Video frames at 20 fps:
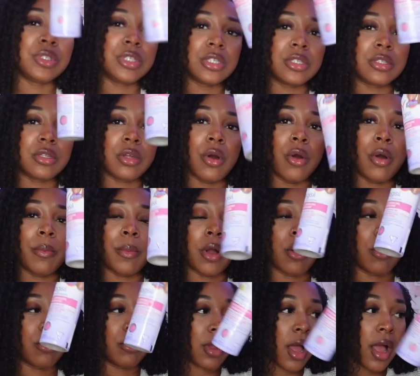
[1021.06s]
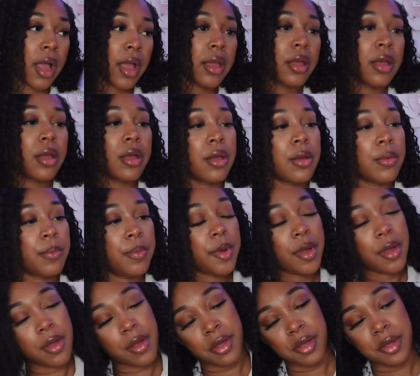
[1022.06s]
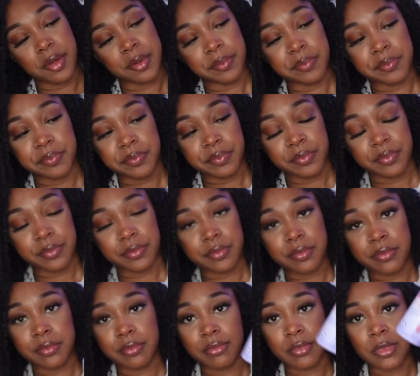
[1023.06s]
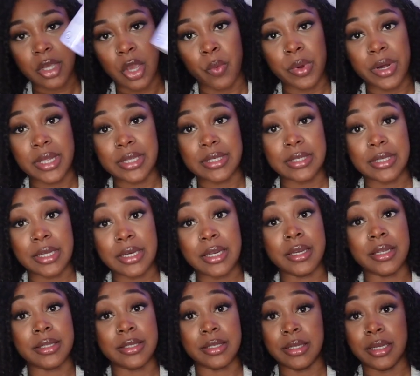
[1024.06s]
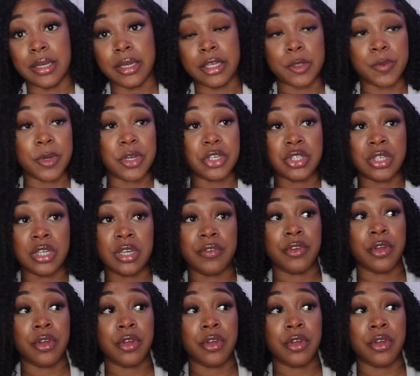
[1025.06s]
this though, I'm not gonna lie, but when it's needed, it's needed, especially if